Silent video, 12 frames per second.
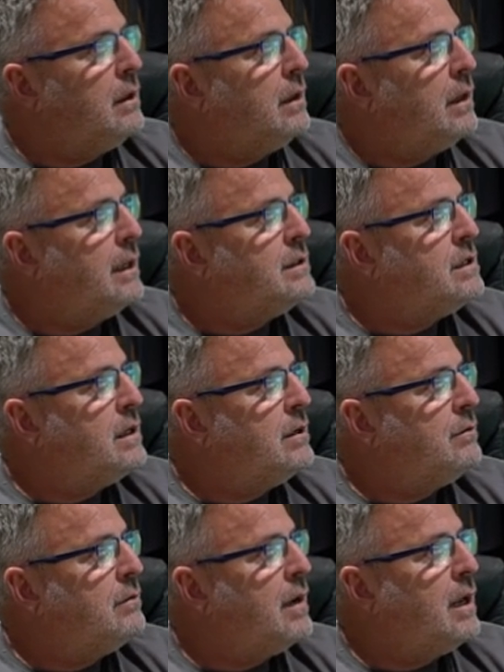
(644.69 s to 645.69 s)
into
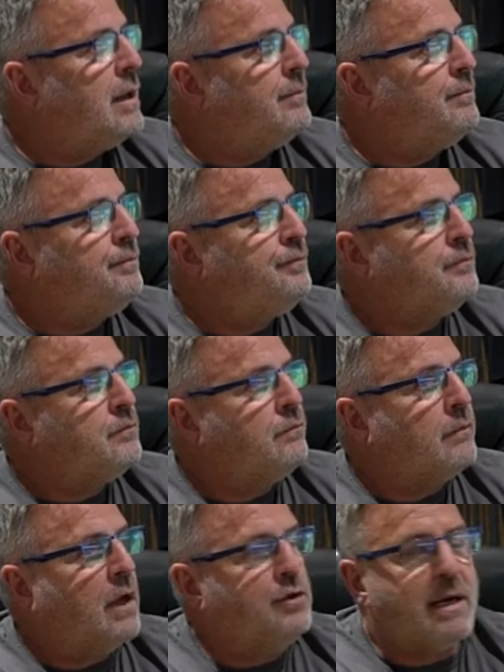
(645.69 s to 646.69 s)
your
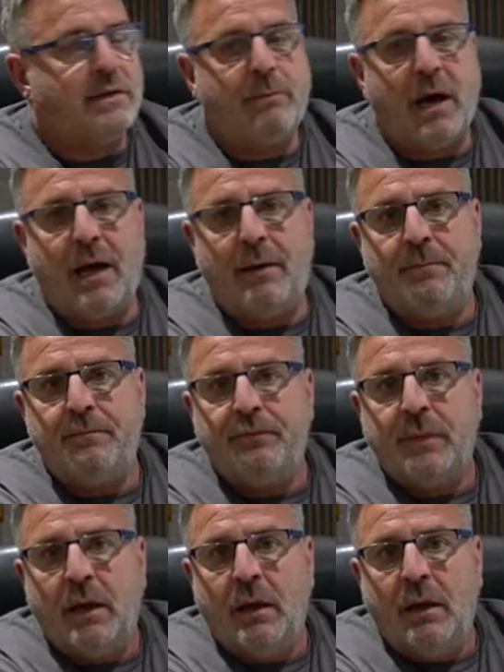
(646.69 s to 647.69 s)
address bar
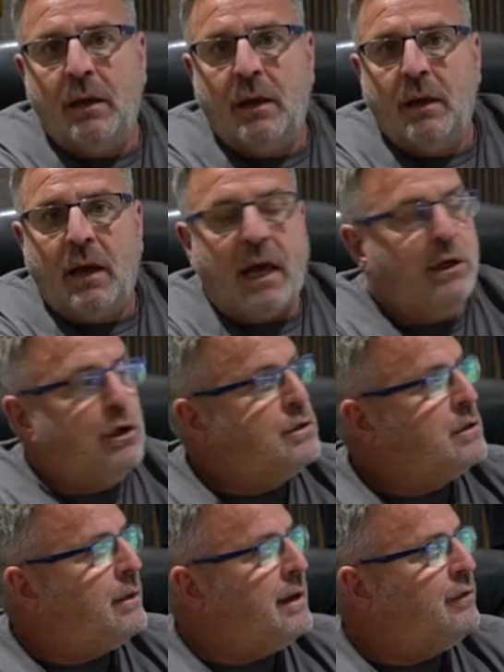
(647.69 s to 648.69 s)
and use
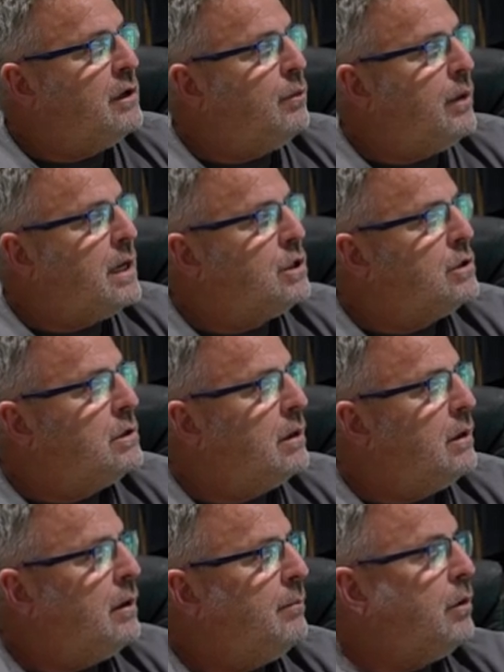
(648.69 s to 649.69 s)
it whenever you wish.
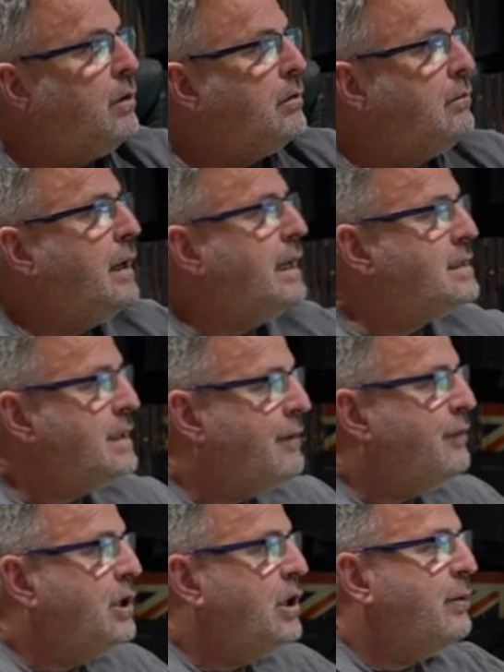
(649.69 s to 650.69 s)
But it's
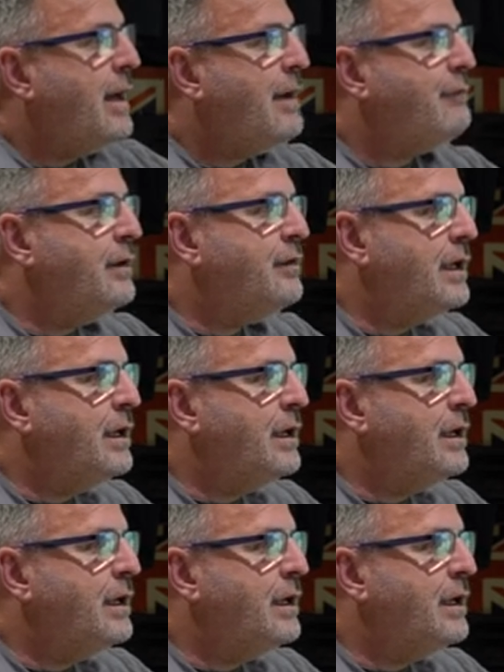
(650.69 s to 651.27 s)
giving you everything